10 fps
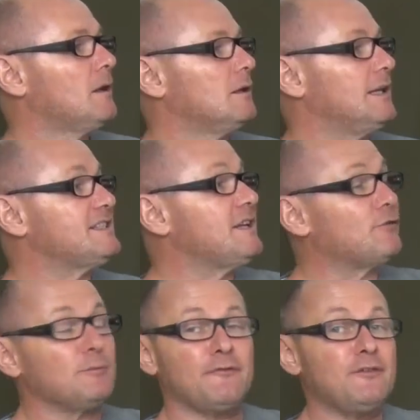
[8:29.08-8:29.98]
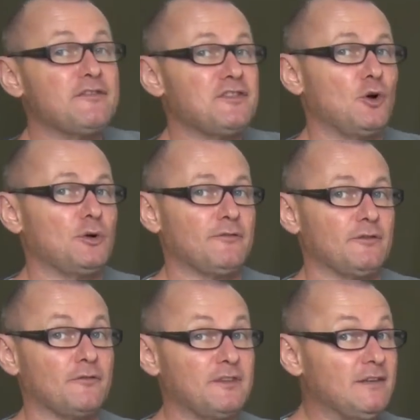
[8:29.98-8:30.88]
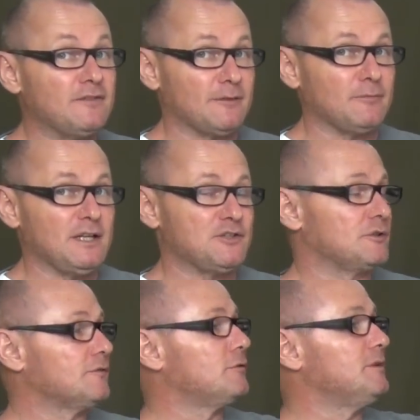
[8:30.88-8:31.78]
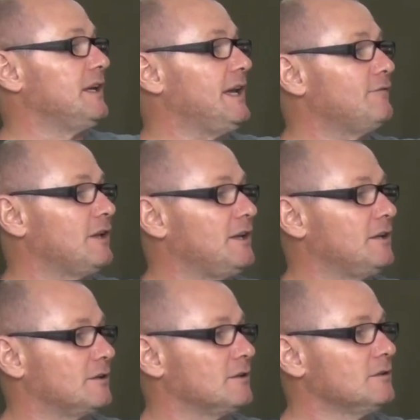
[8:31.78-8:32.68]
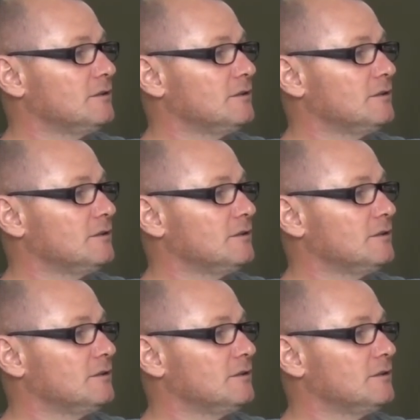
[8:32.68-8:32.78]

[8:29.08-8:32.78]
let's say from the fifth note of D flat major, from the A flat here,